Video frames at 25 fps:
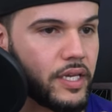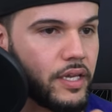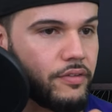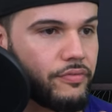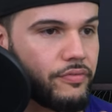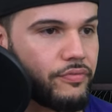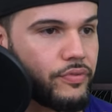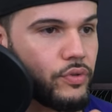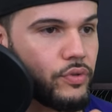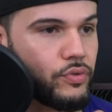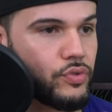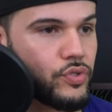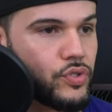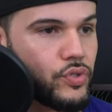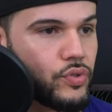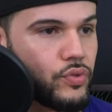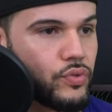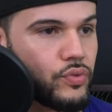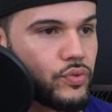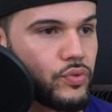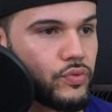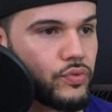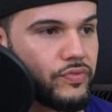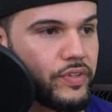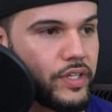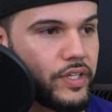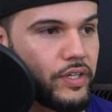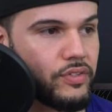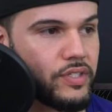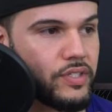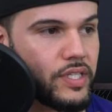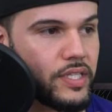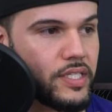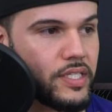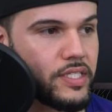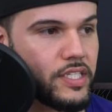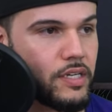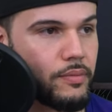If you do, videos
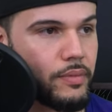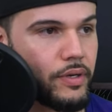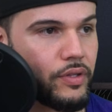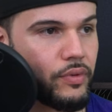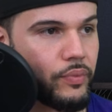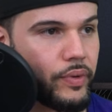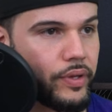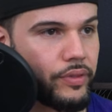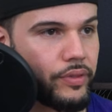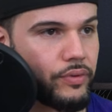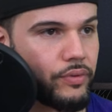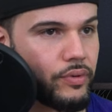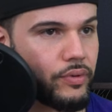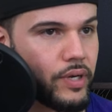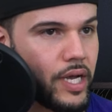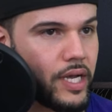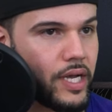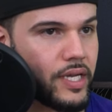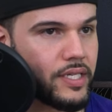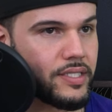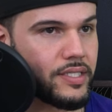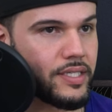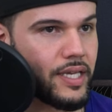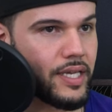like these come on the way through, guys.